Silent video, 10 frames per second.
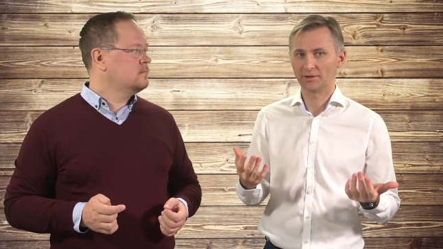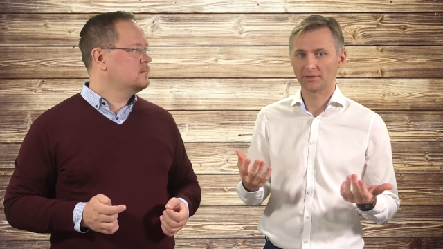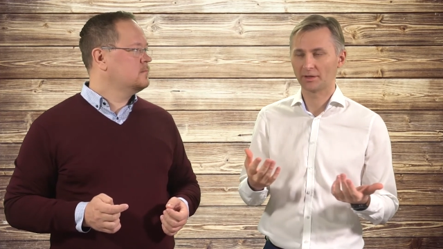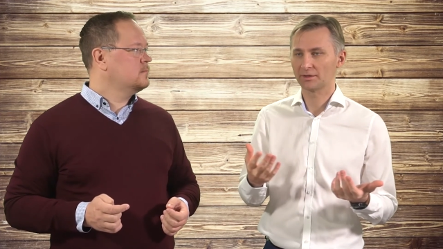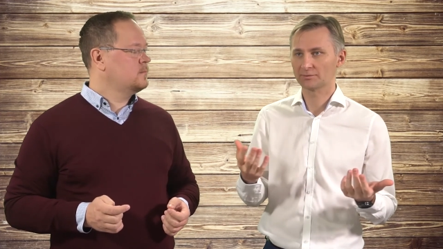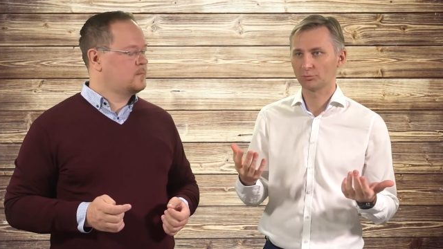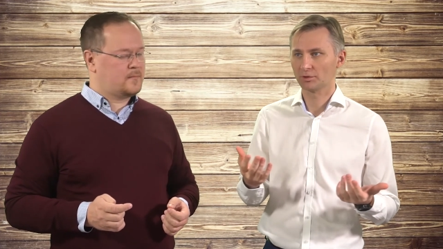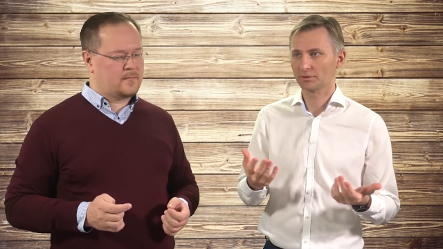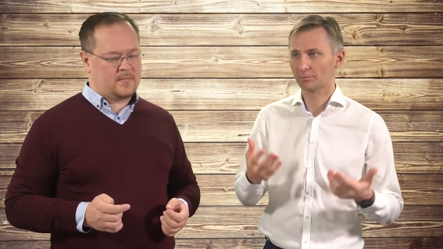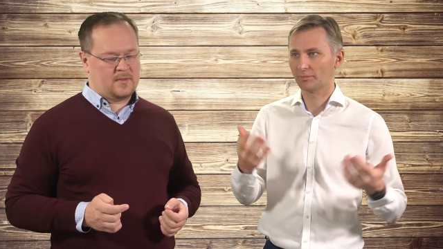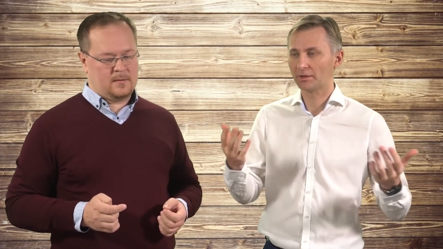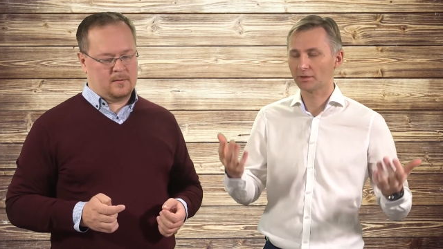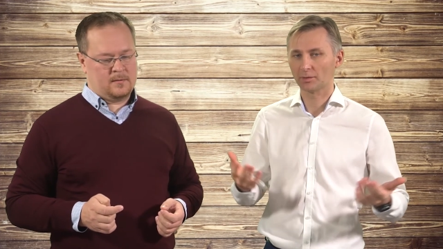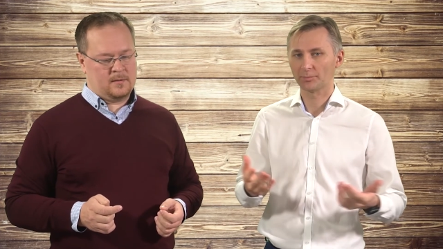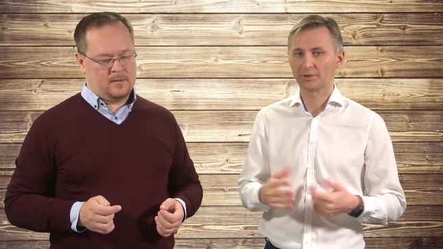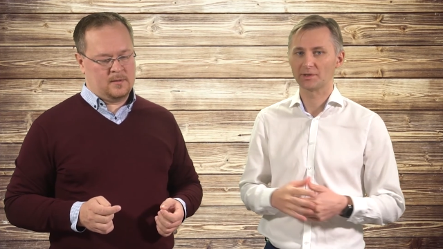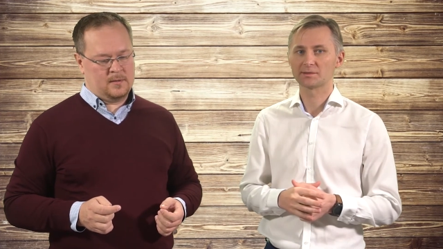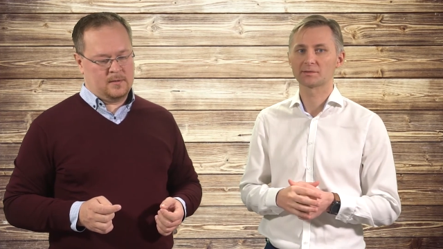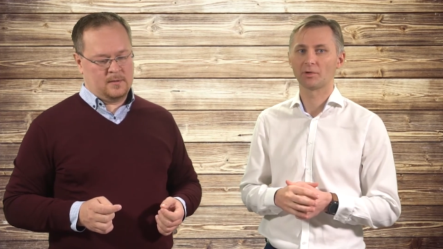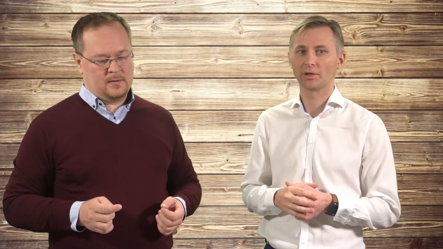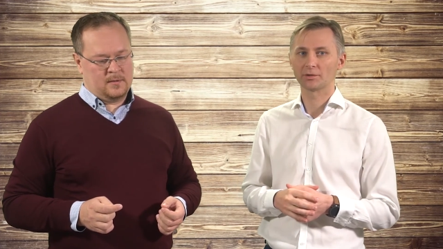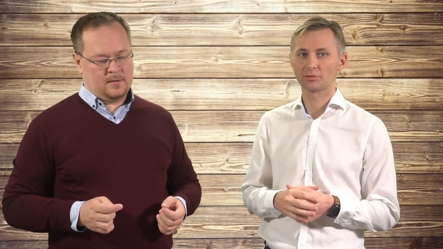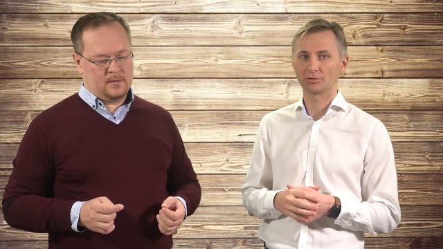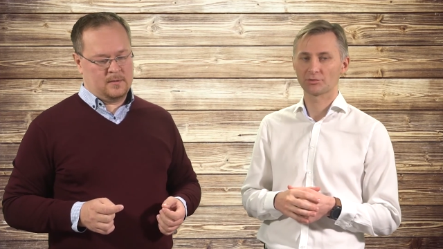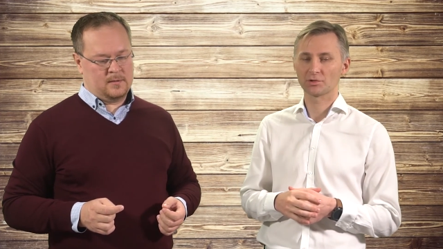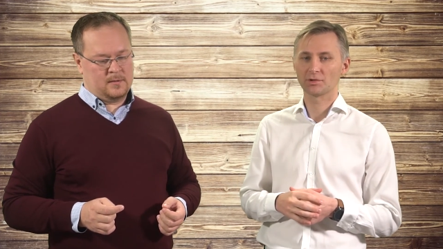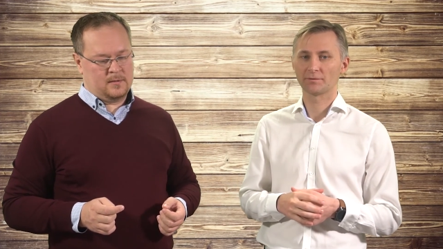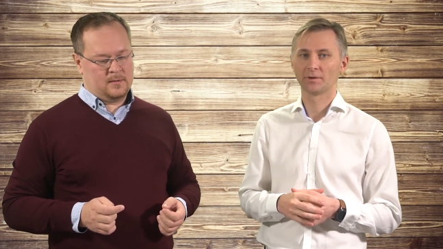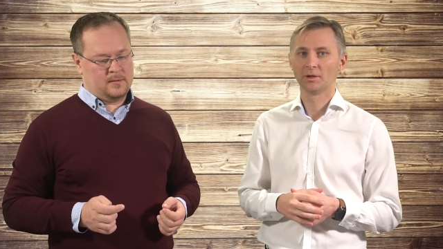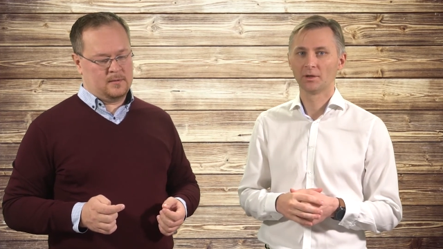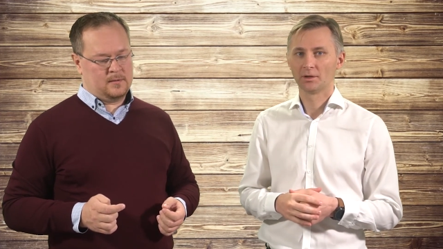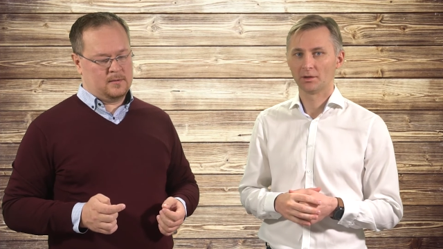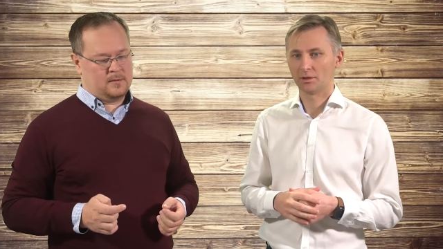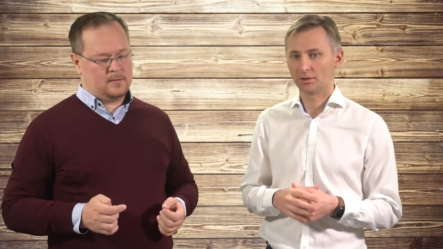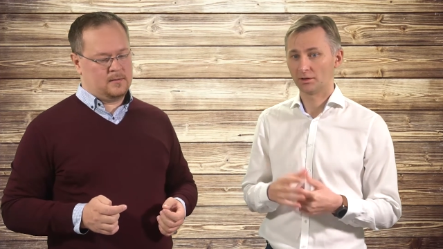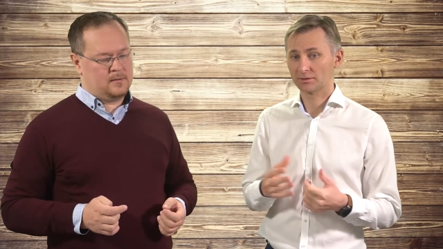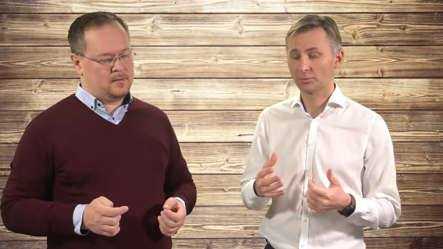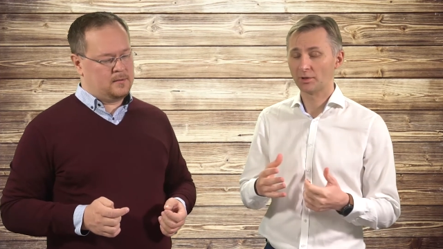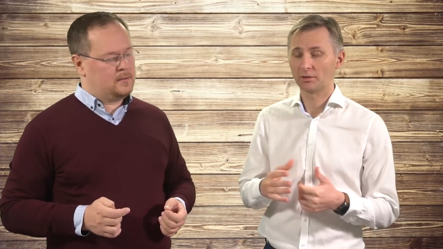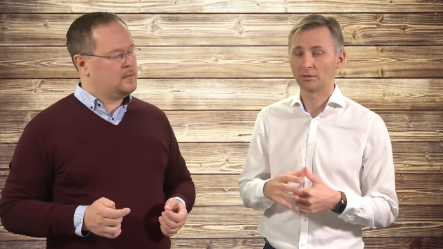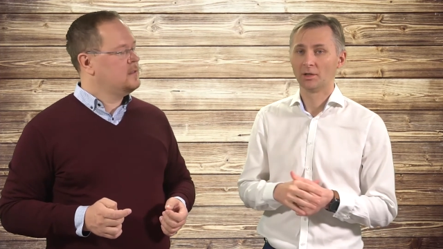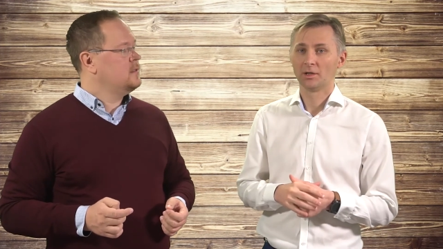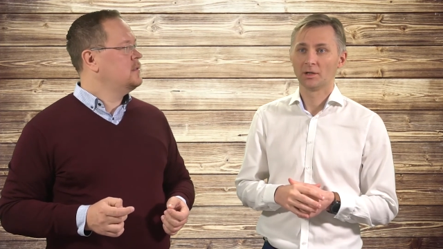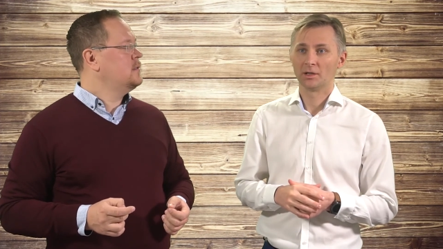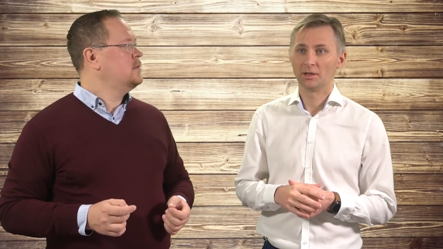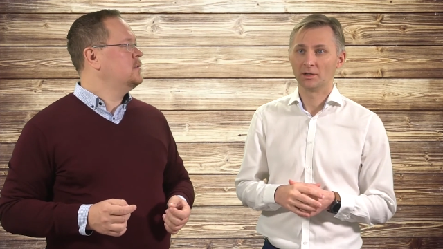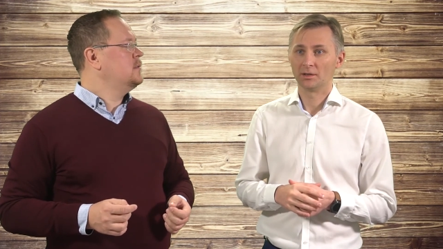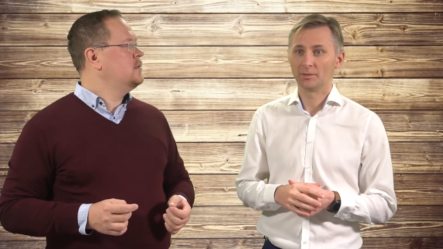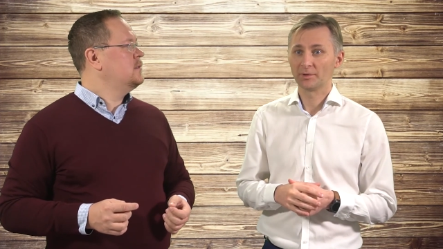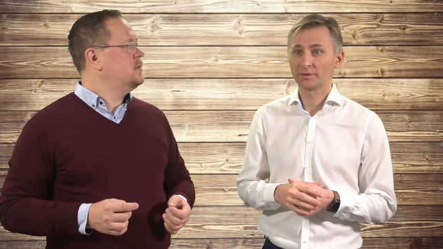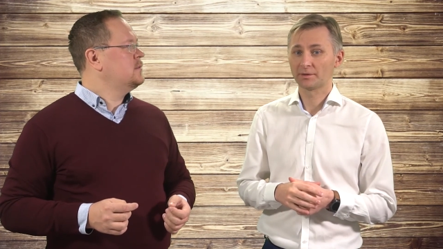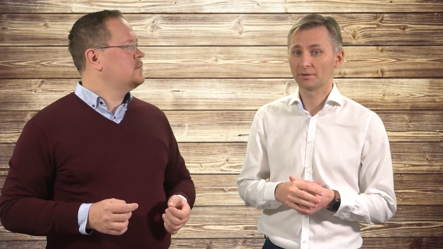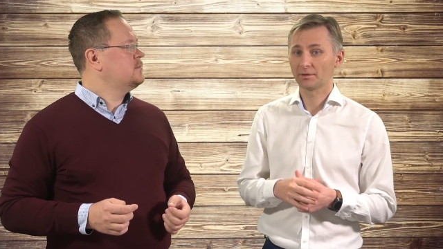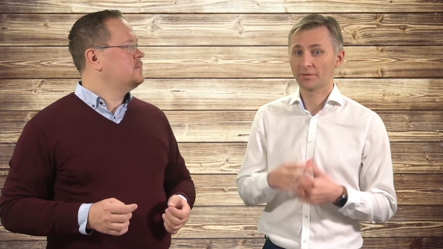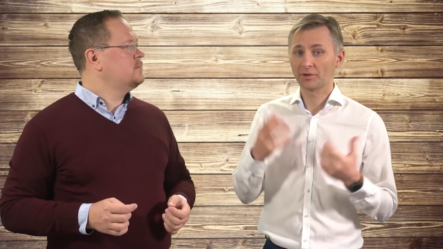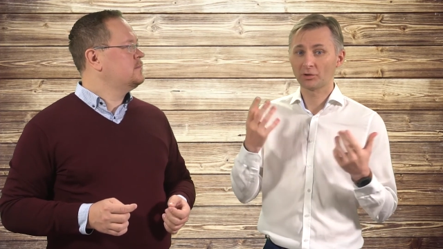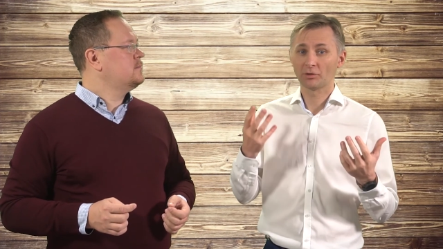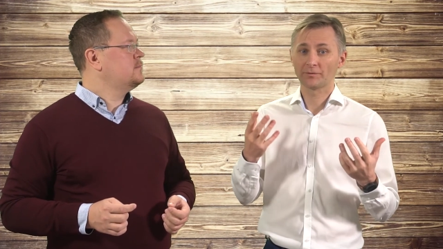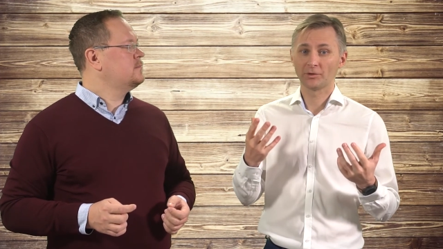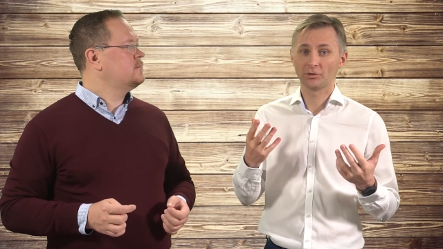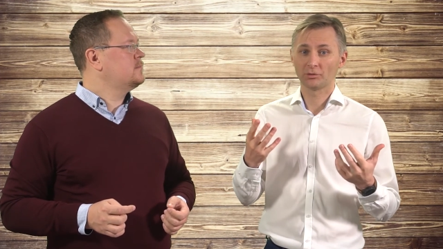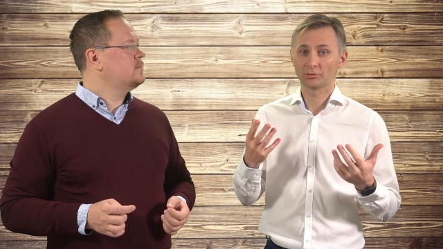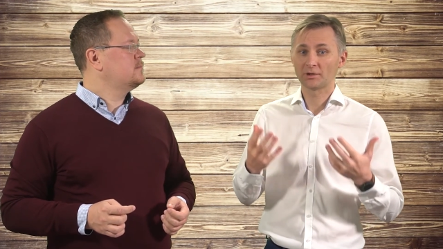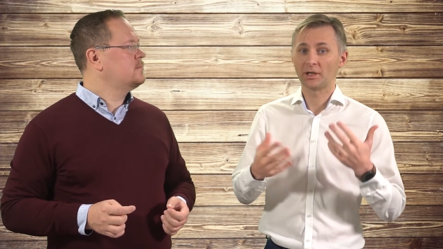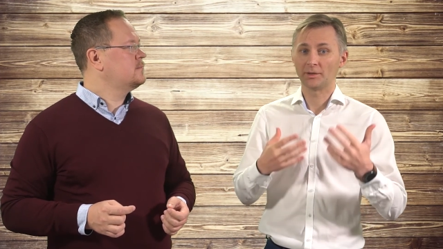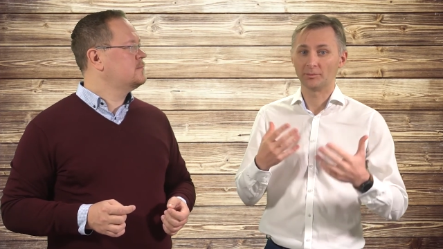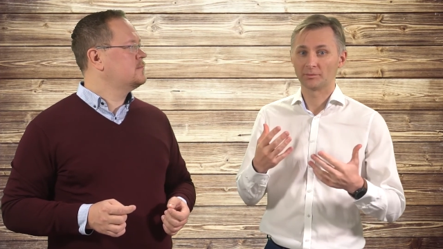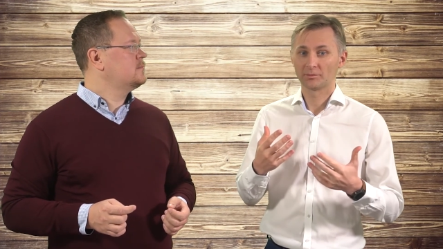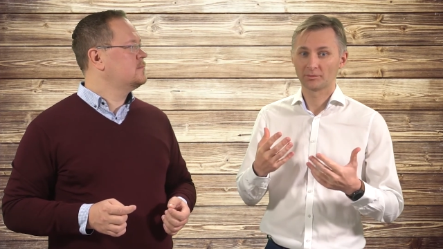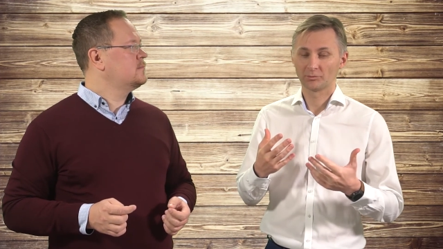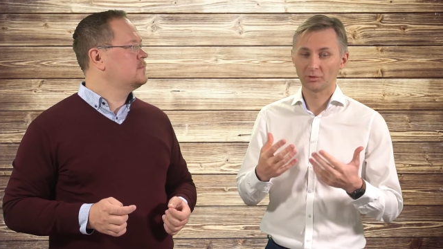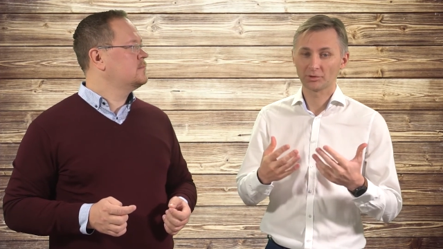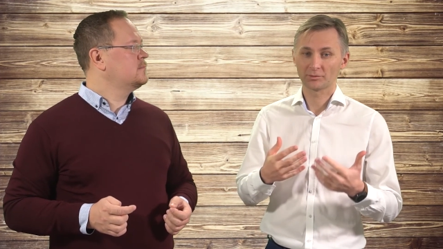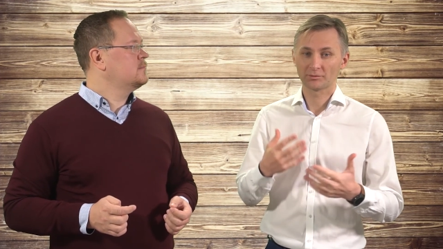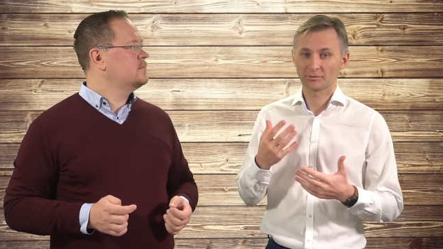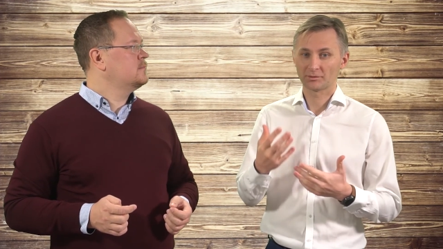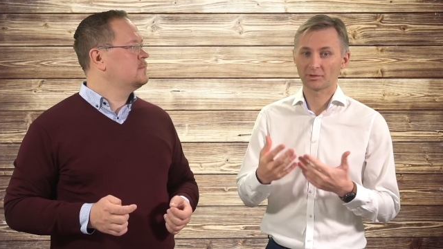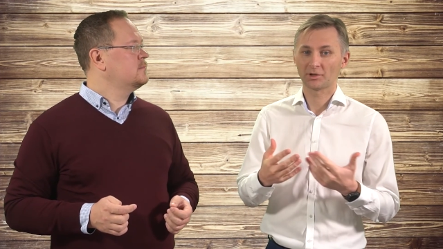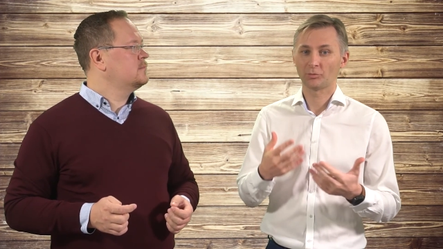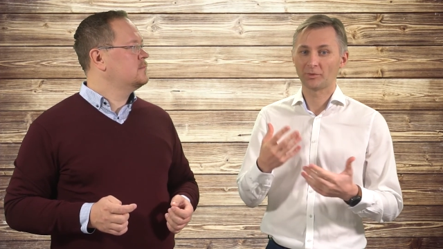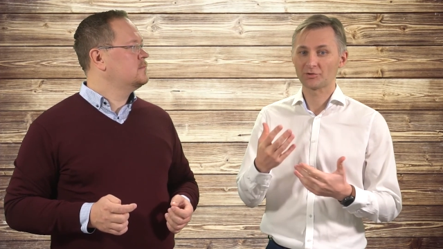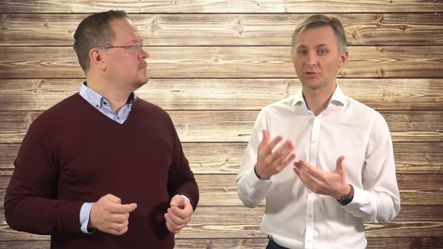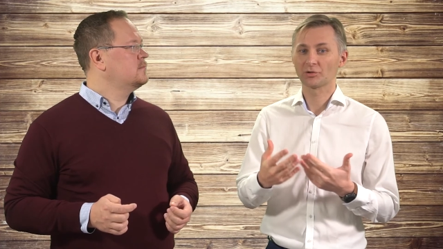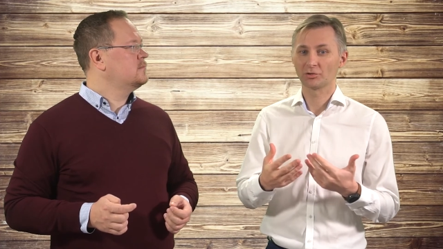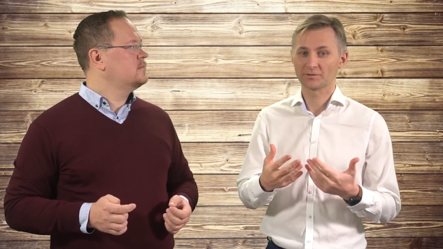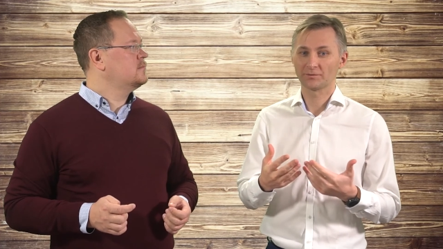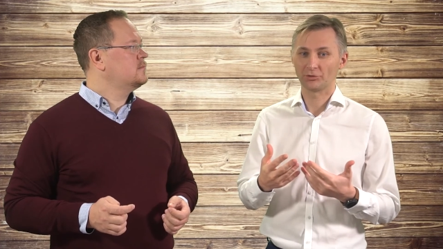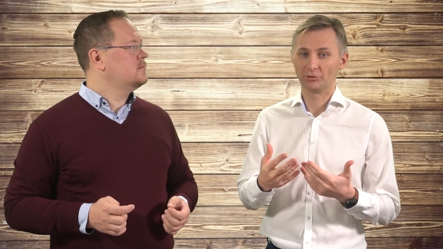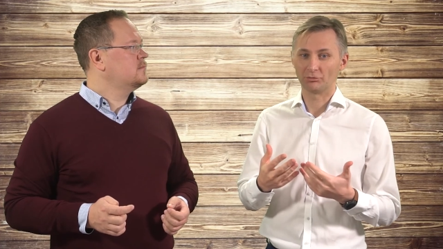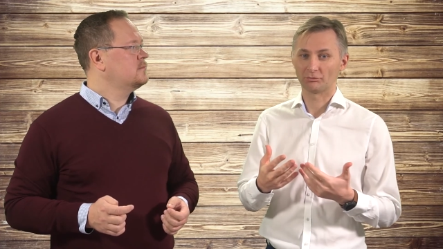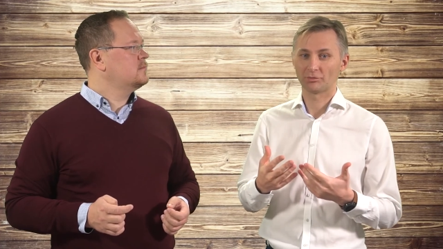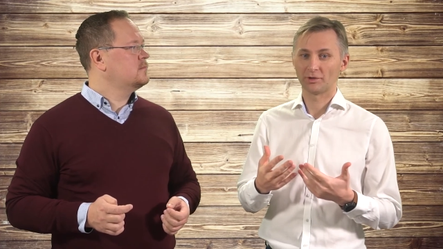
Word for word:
Speaker 1: and that is what many companies trying to achieve uh, as well. Uh, but uh, think of, you know, time. What, how much it costs for you,